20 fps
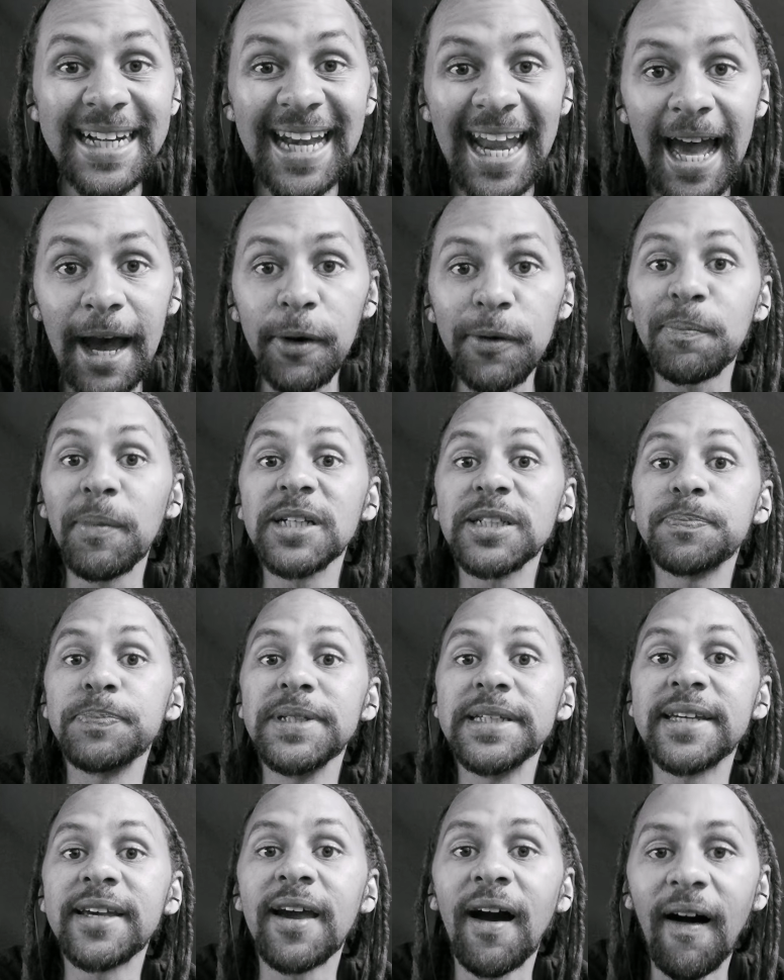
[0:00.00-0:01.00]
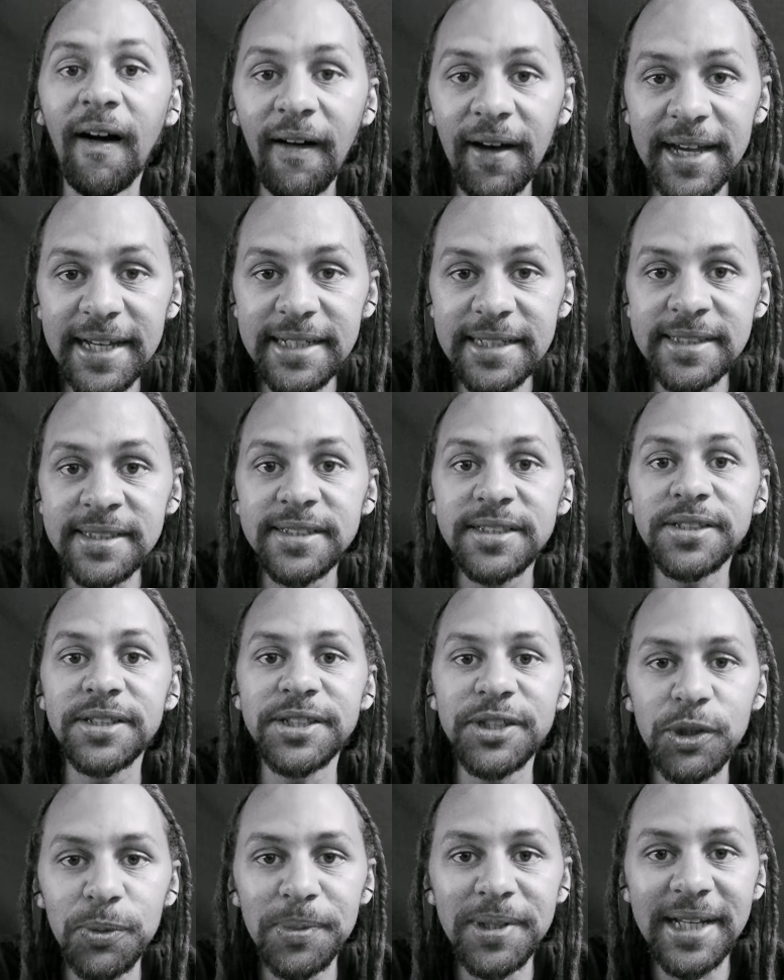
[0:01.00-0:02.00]
played loud must be kind
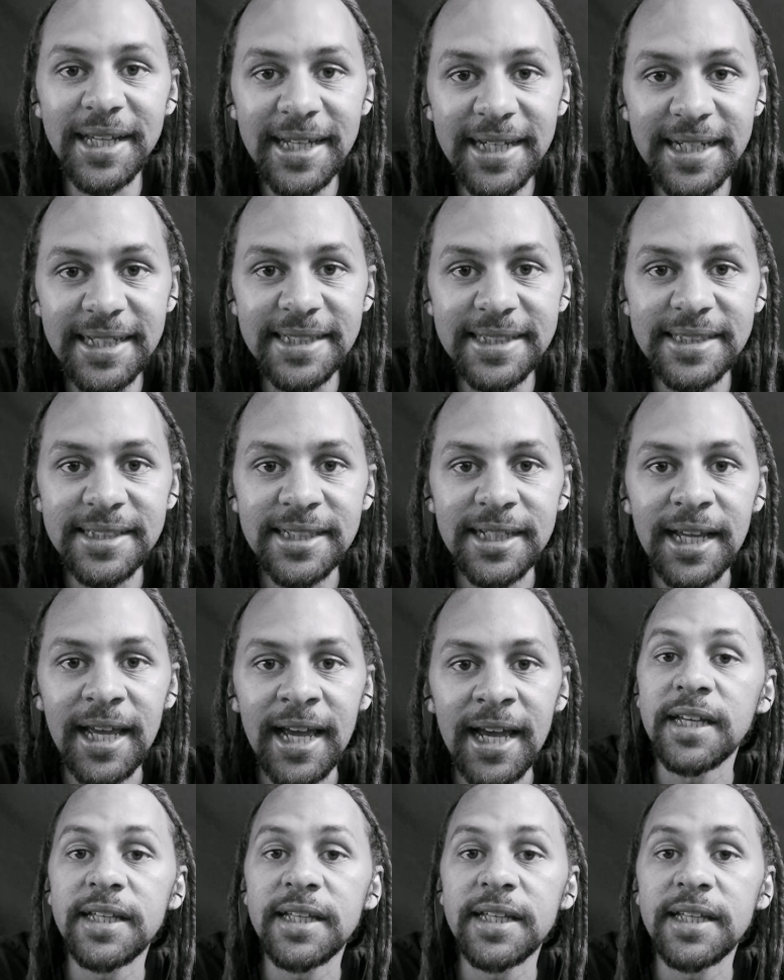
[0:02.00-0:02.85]
to human ears.